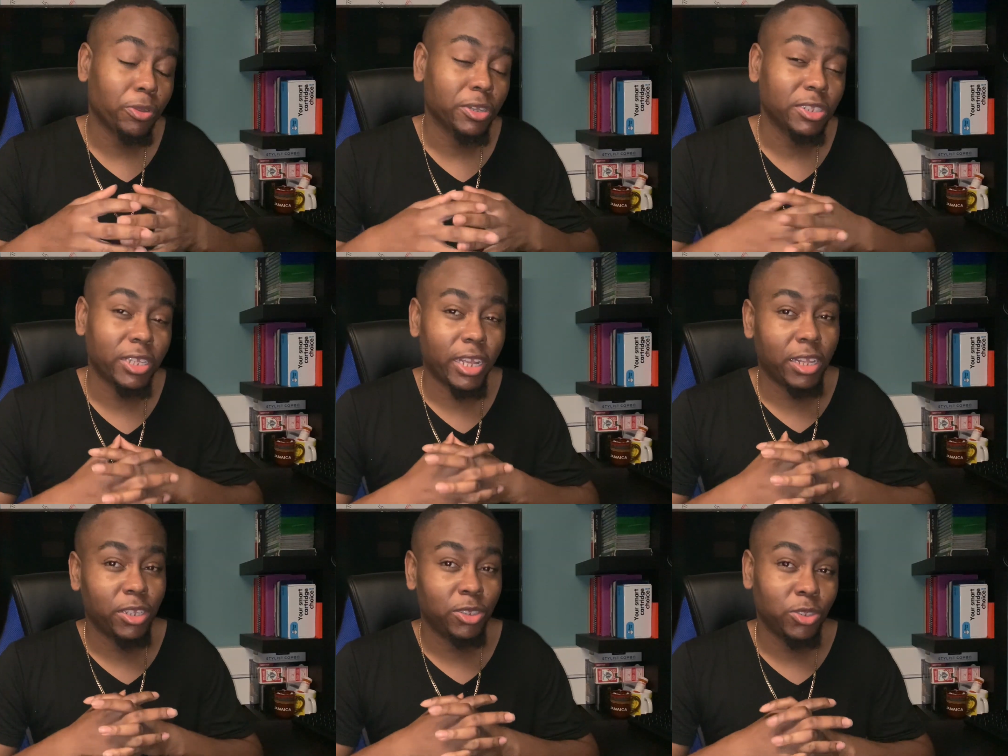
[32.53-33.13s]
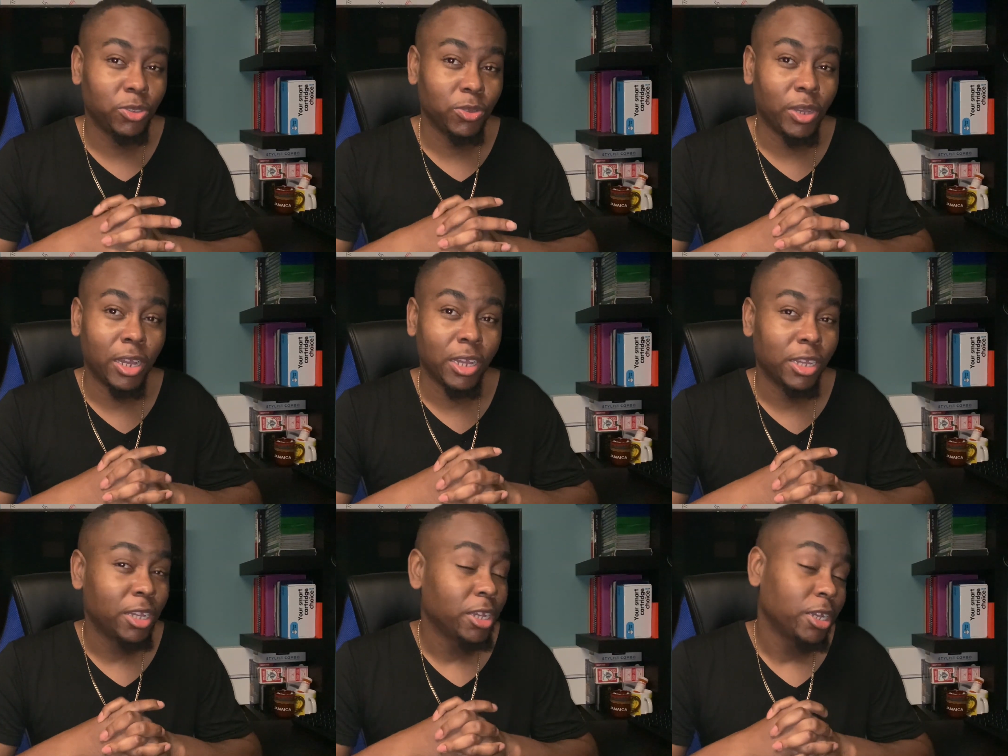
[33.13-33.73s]
excited to
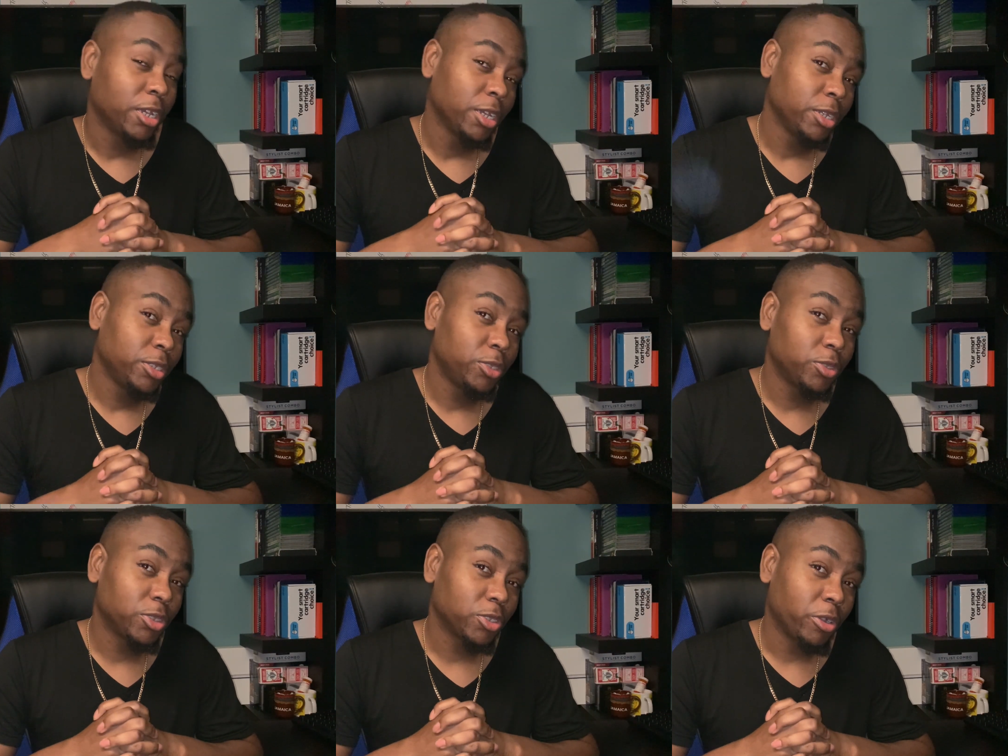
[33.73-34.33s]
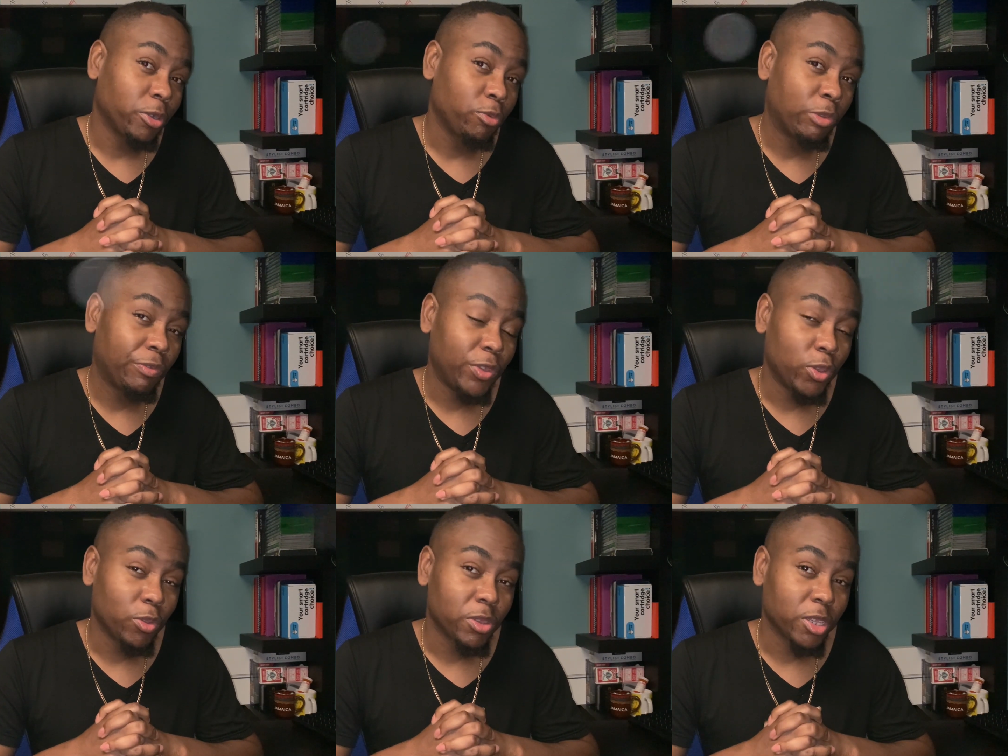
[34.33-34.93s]
uh, to start
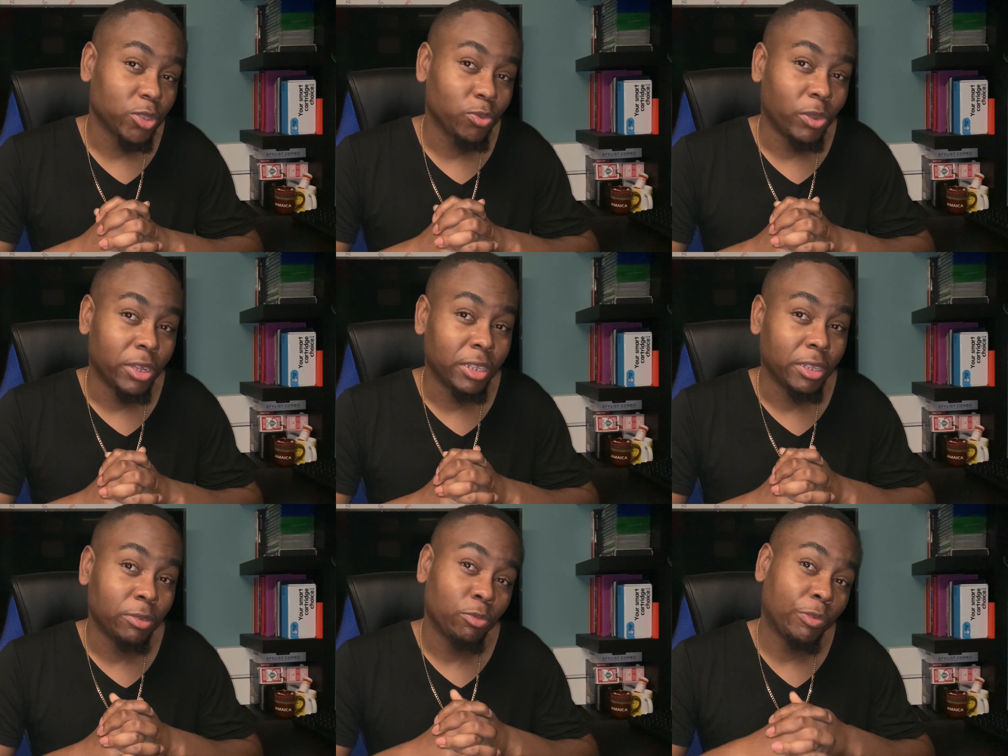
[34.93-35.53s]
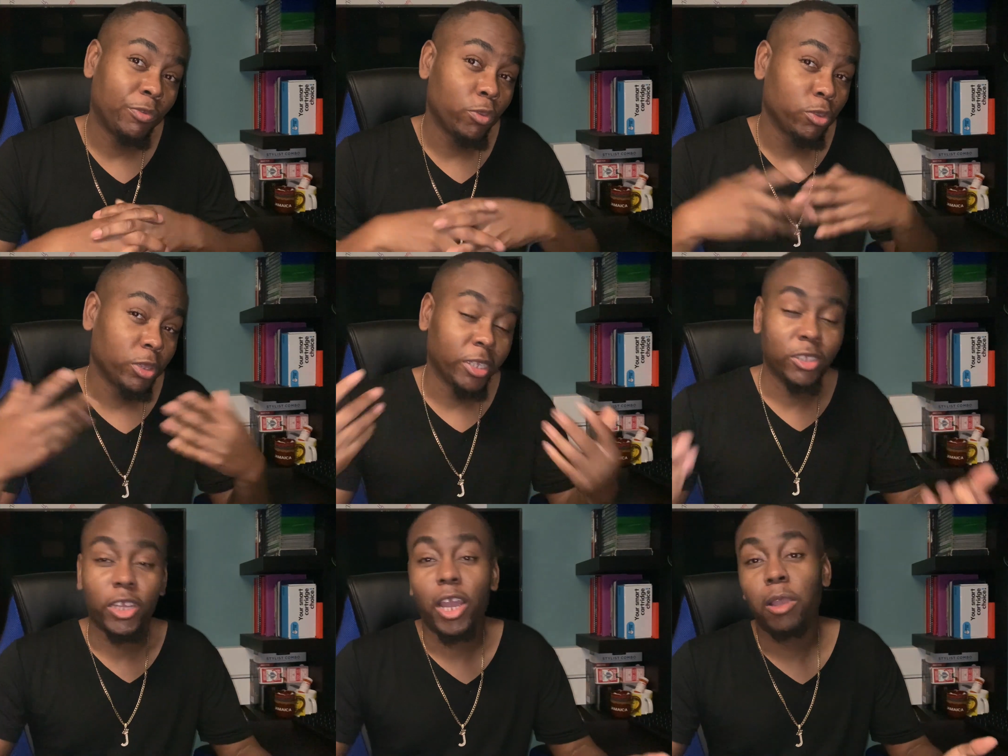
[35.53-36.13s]
reviewing this one, reviewing the
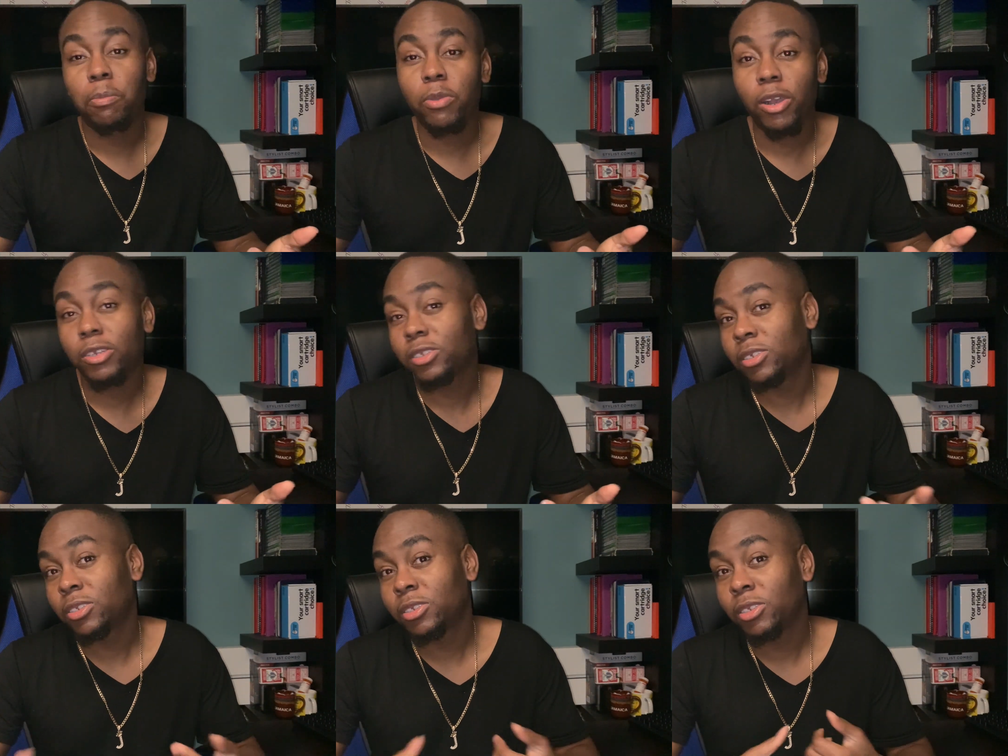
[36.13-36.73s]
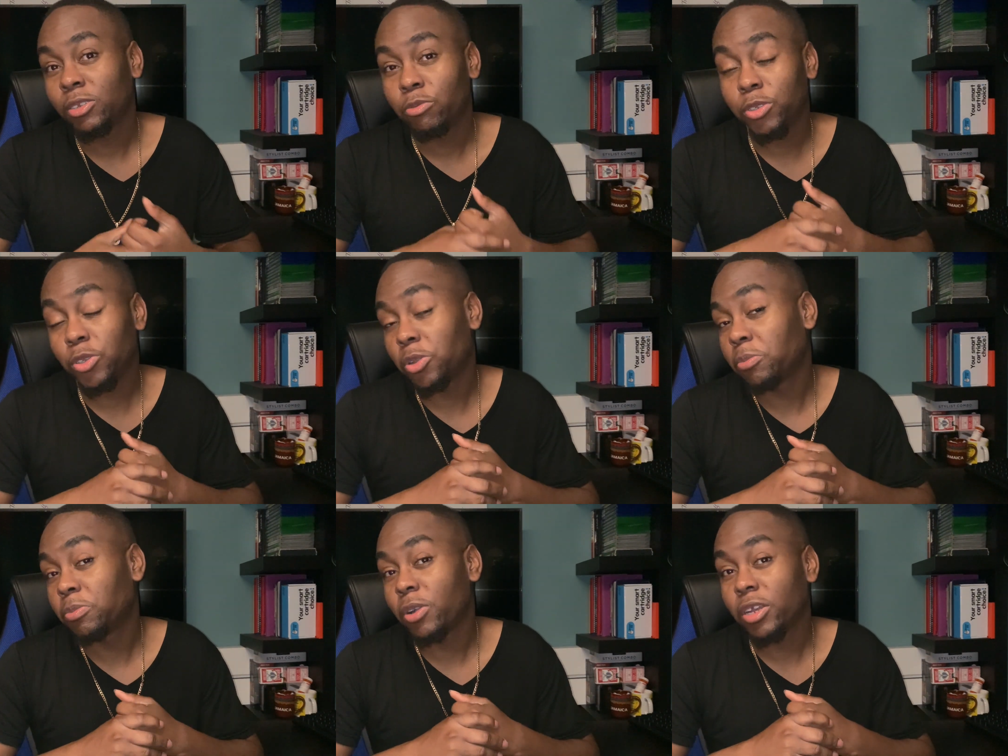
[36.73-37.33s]
entire process,
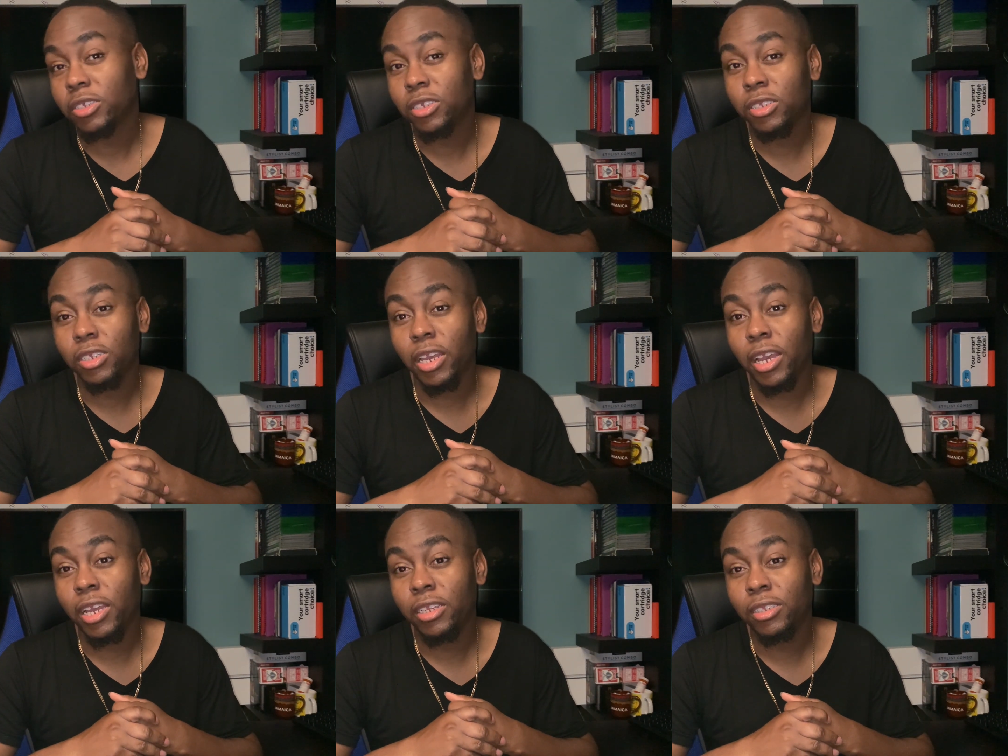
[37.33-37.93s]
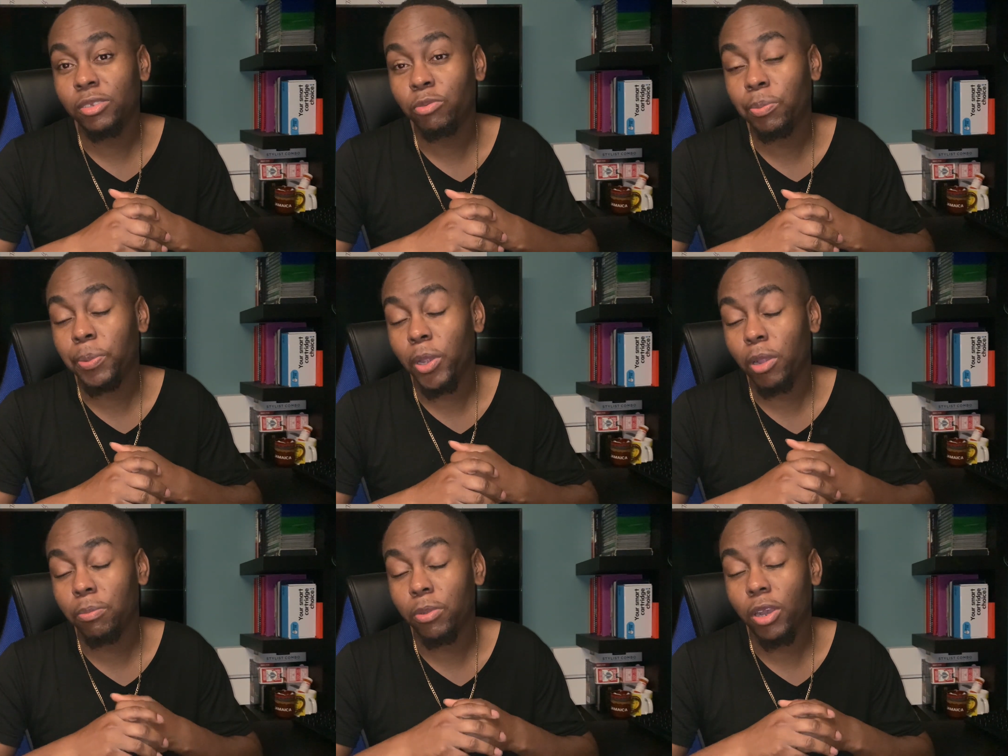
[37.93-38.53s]
return process, and
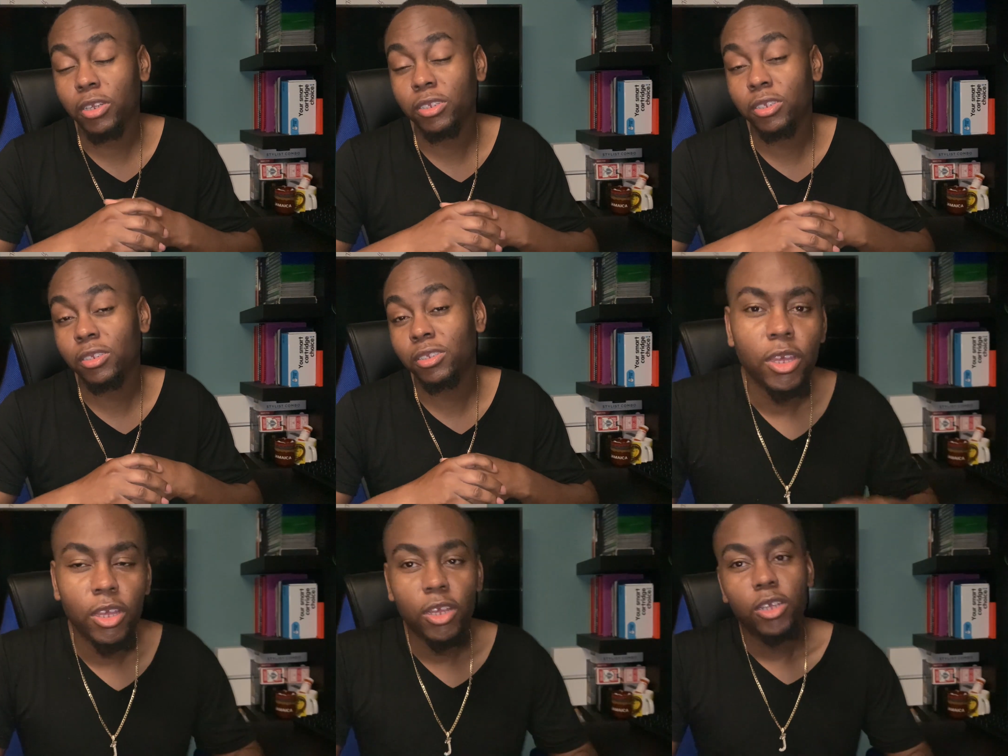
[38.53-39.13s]
repair process.